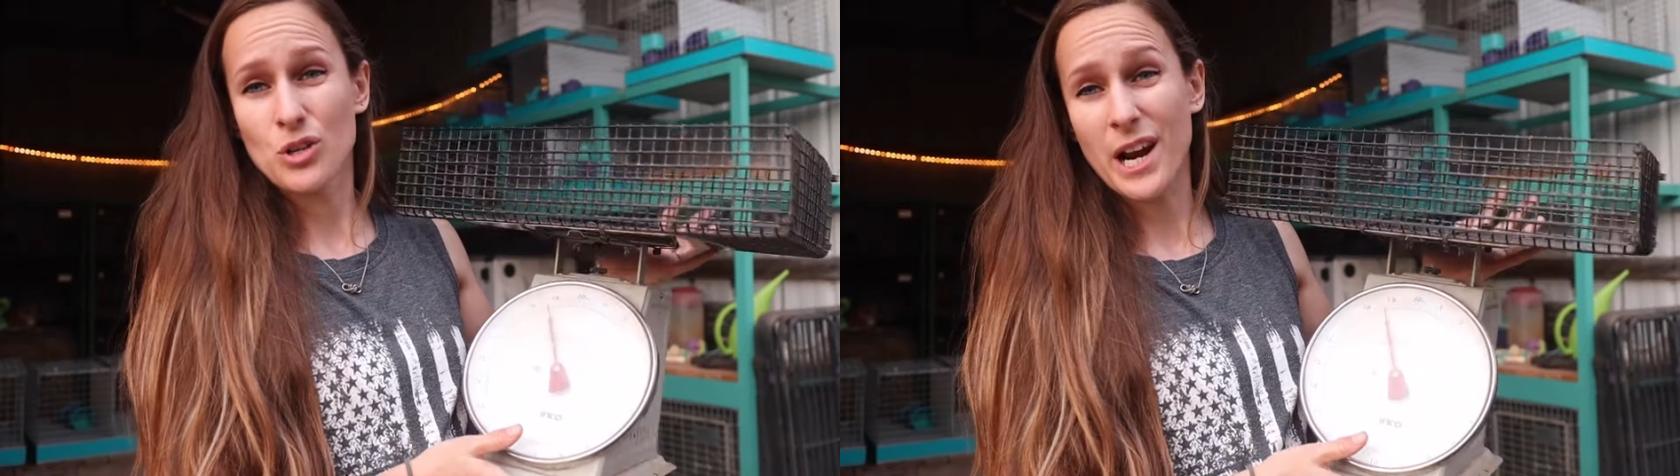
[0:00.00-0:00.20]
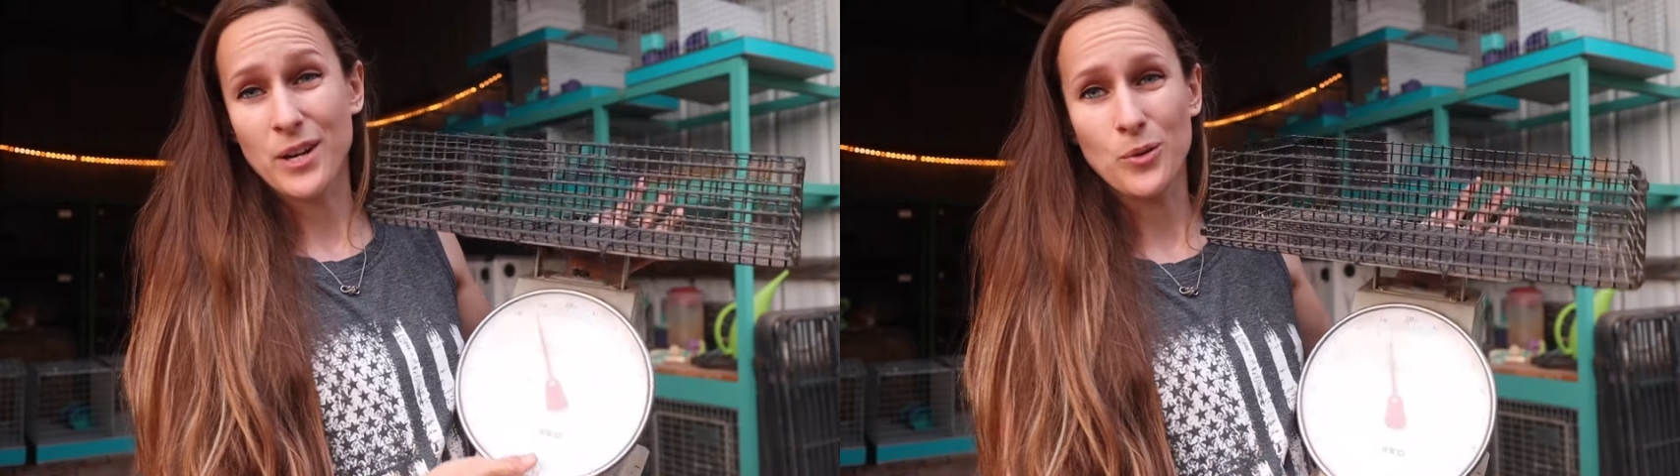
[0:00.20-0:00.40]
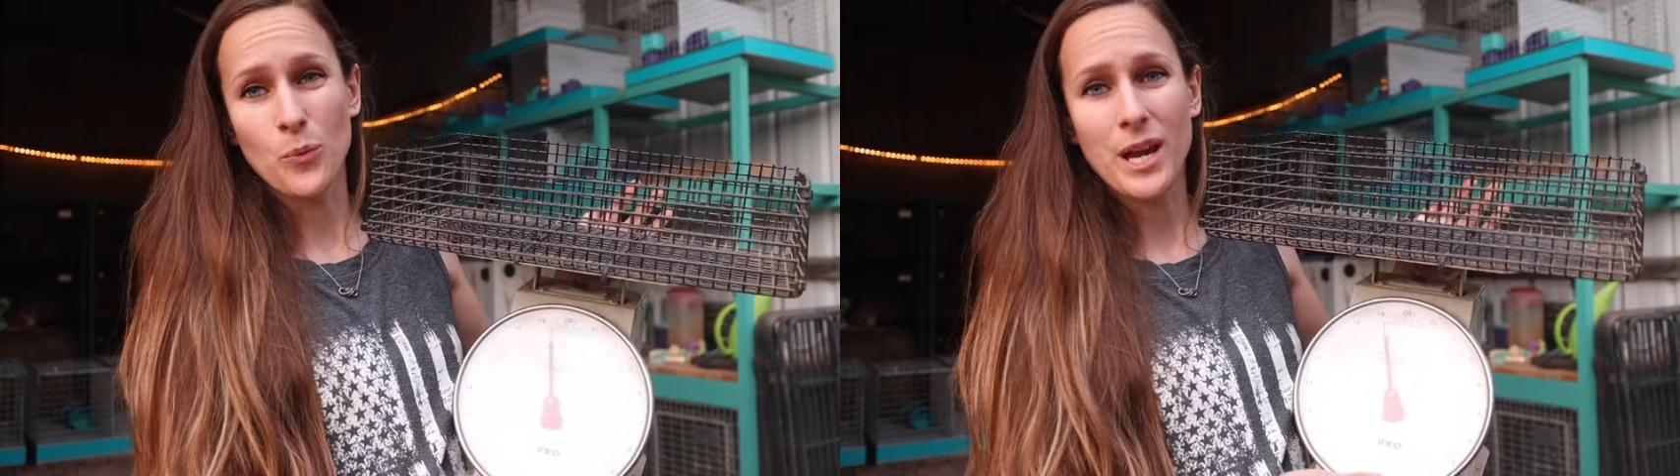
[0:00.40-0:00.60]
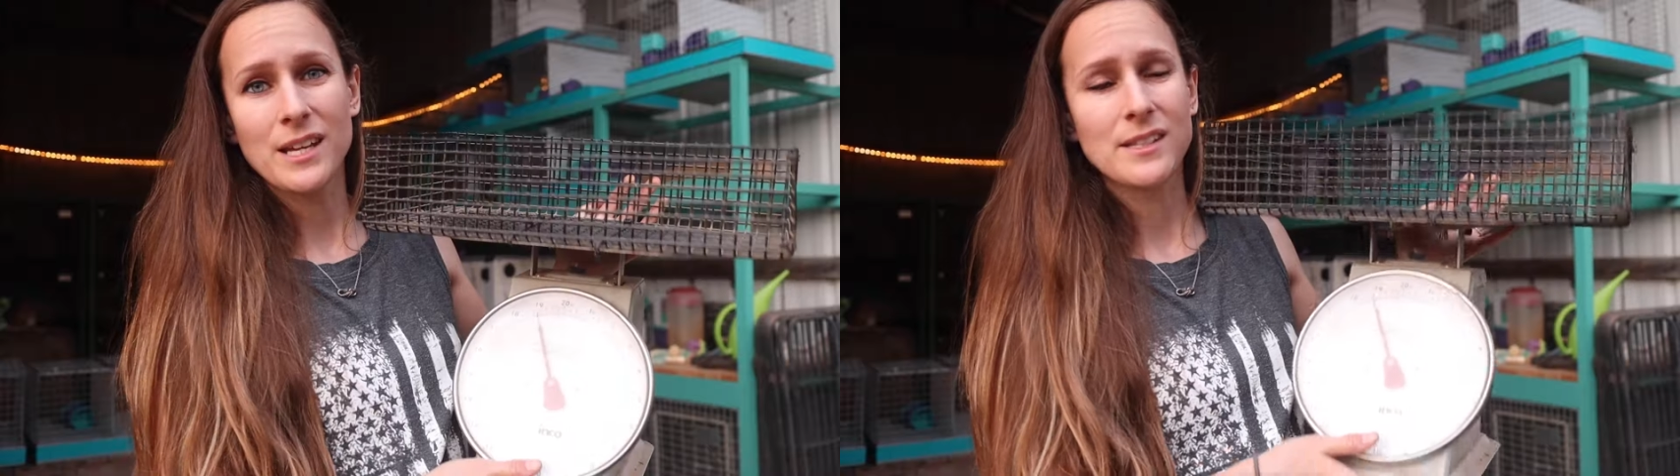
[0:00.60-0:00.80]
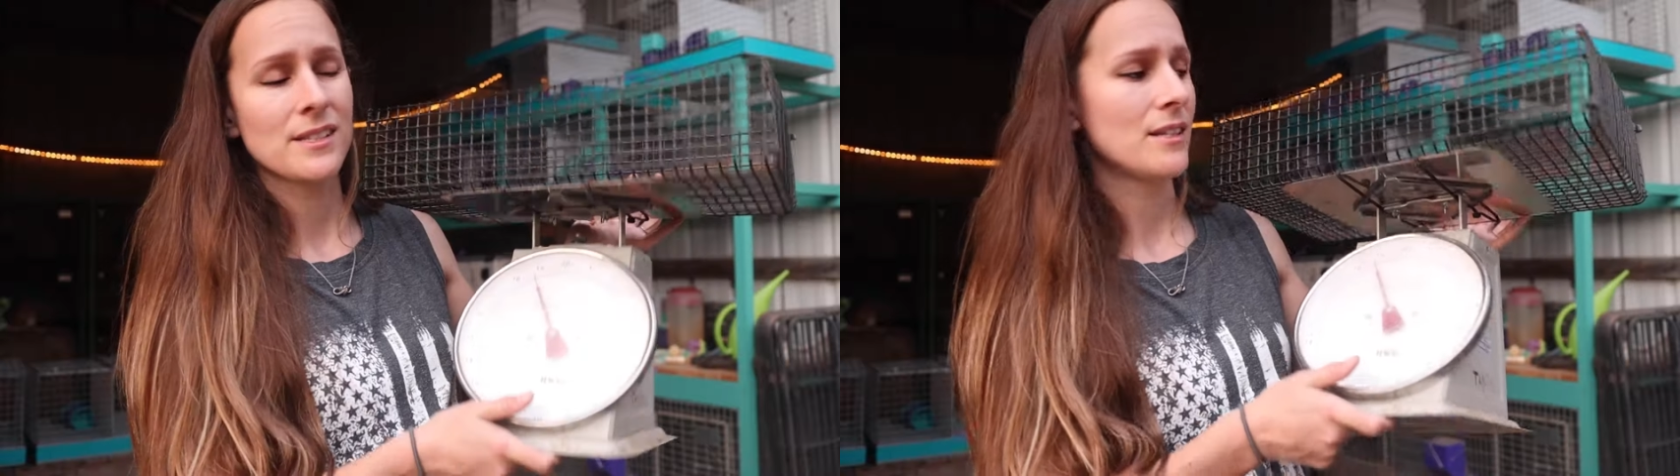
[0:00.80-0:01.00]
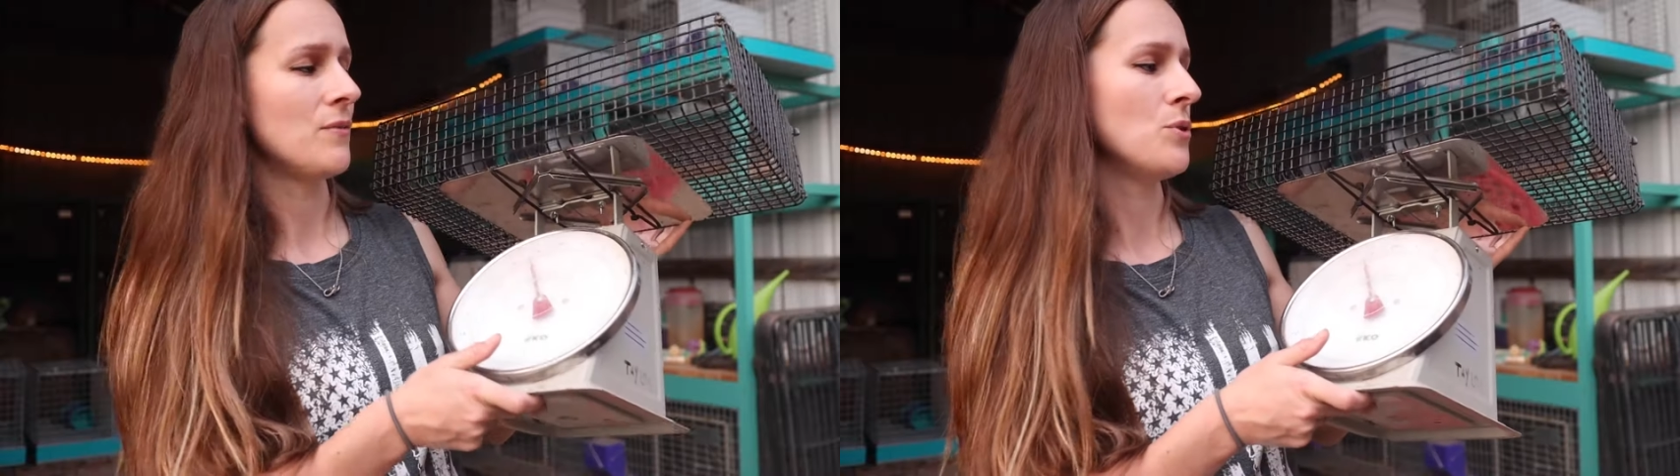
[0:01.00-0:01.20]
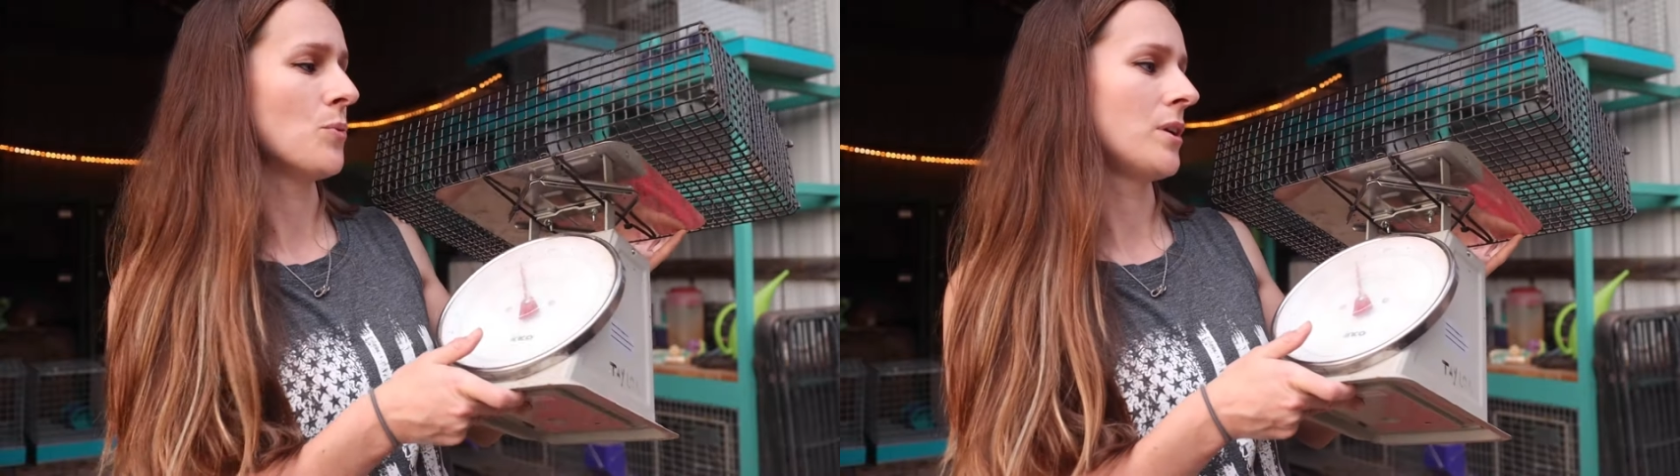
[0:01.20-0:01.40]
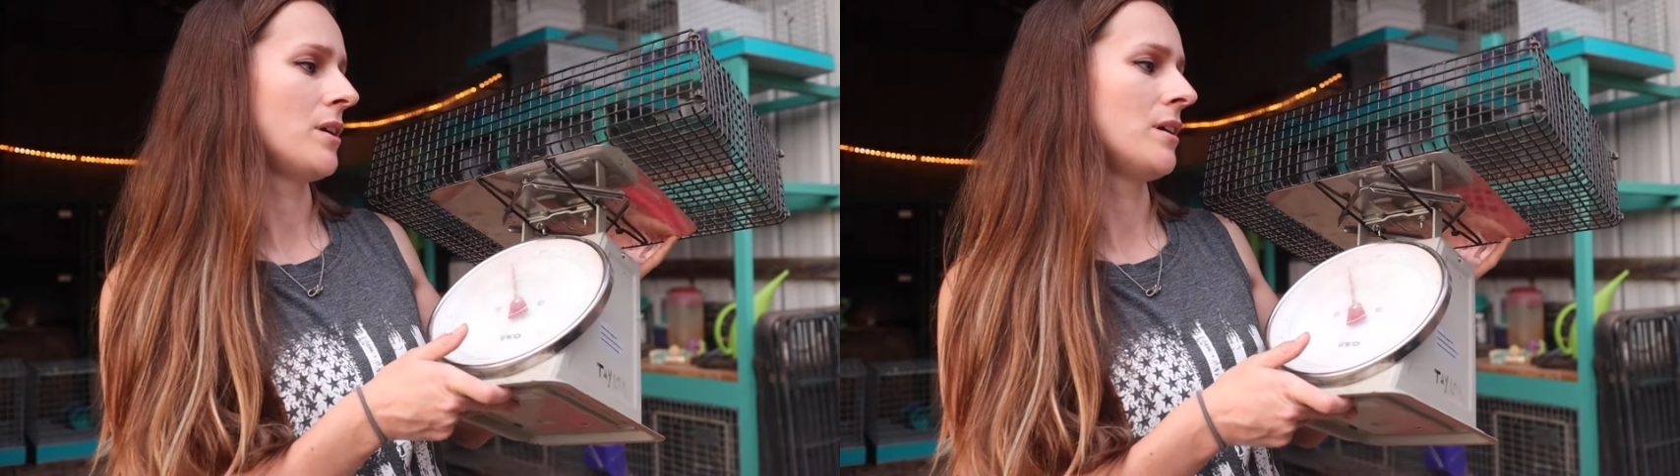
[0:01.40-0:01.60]
track your weights, if you
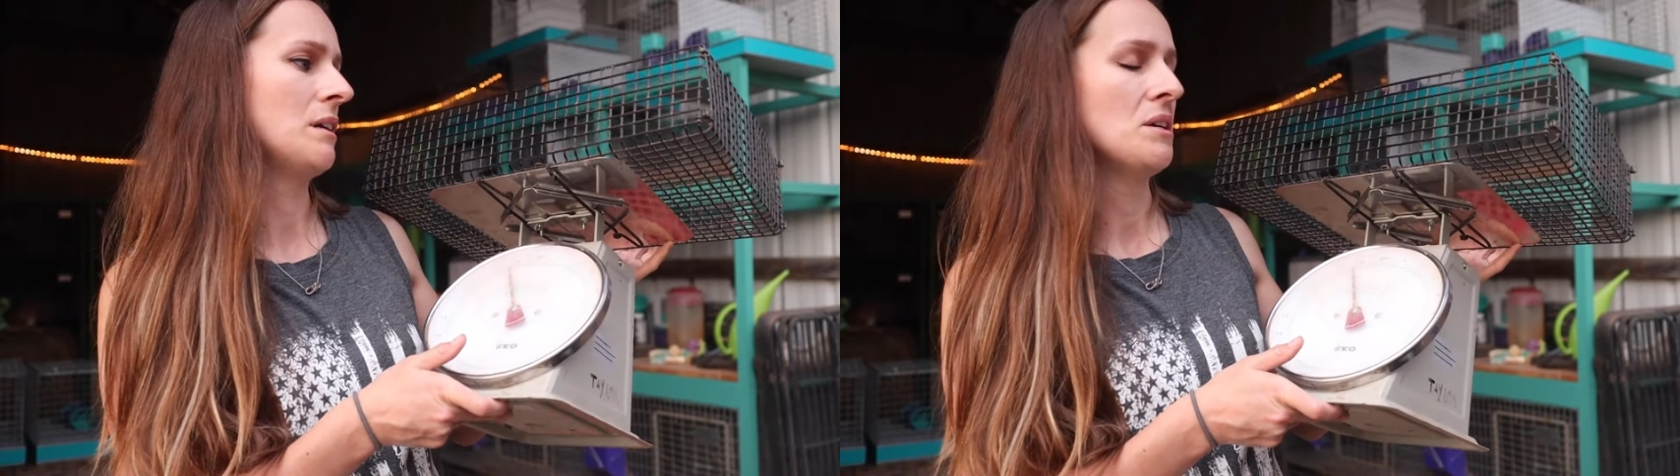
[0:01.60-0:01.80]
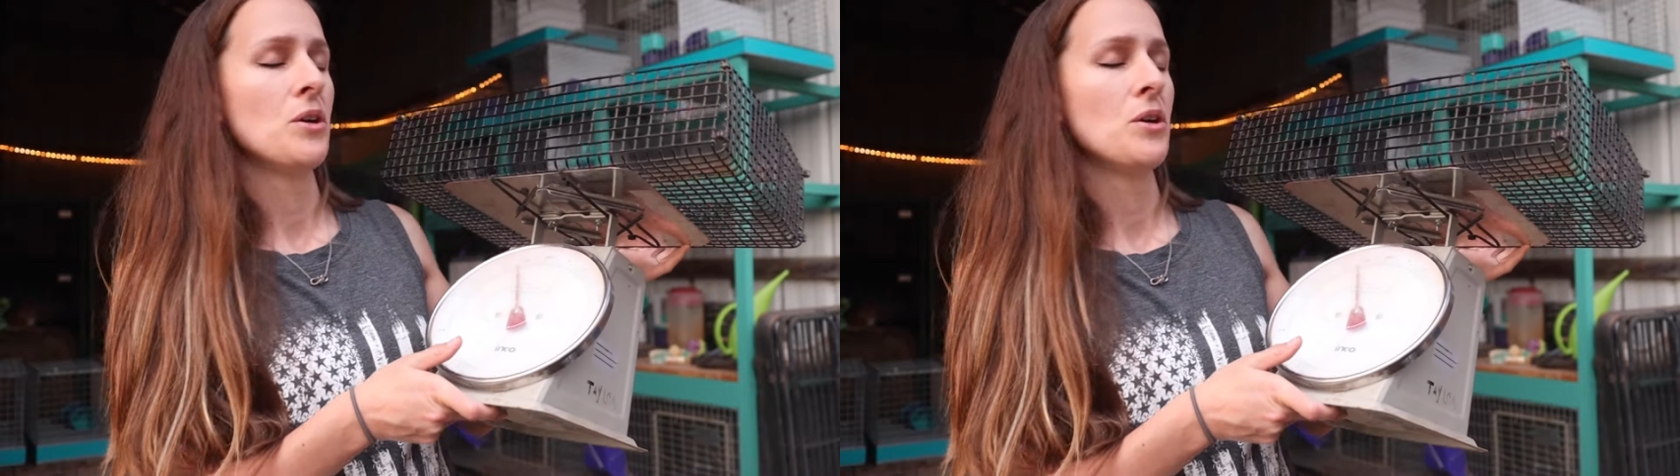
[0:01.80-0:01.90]
want to